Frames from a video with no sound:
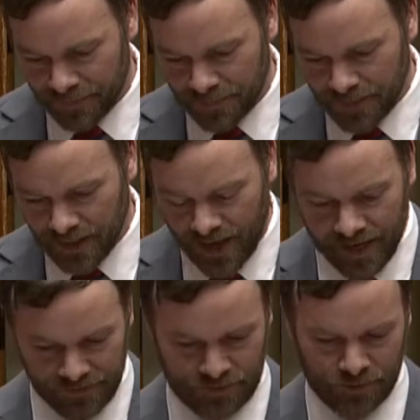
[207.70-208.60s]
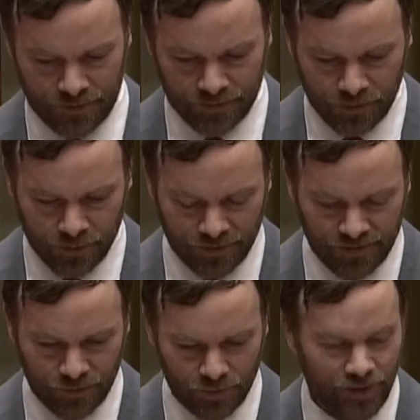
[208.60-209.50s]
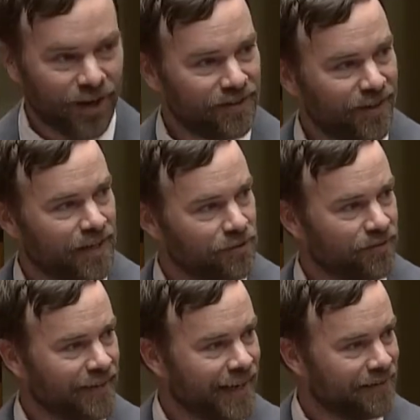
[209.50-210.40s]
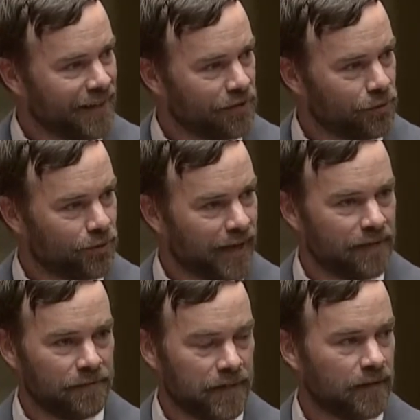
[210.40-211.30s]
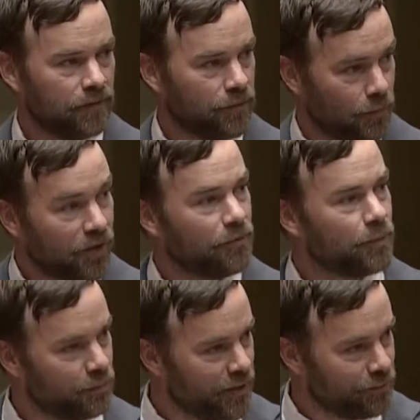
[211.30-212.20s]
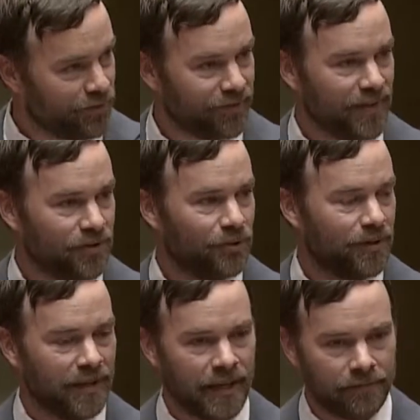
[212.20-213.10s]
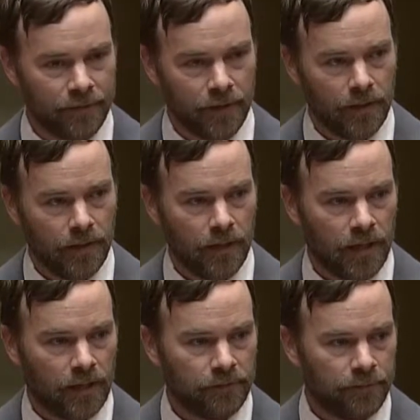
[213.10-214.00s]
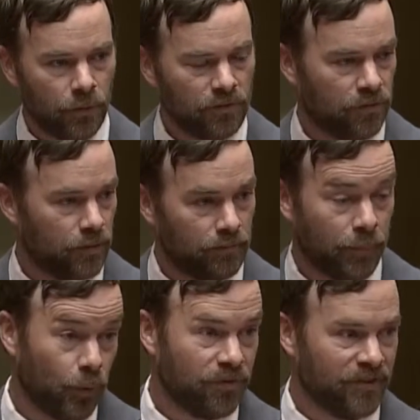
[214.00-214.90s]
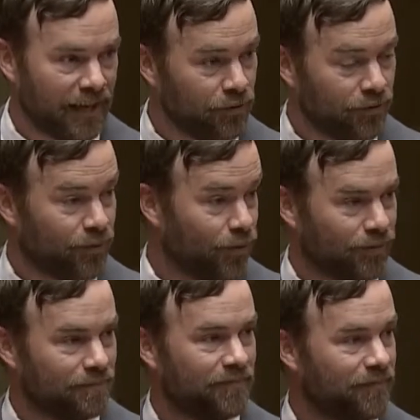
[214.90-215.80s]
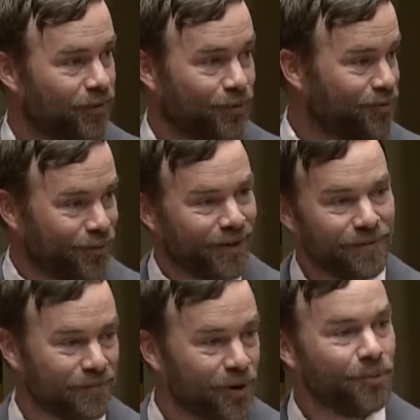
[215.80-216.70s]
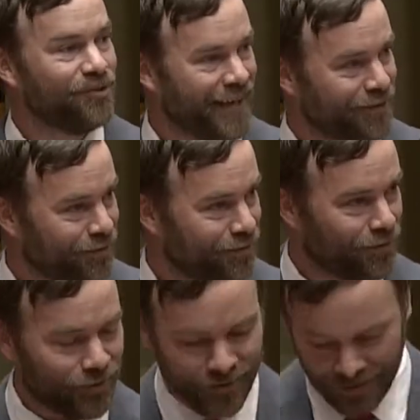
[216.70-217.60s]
in high school, of course, it was hard to understand that you could have feelings for multiple peoples, that you could love folks from both genders or folks who are of no genders or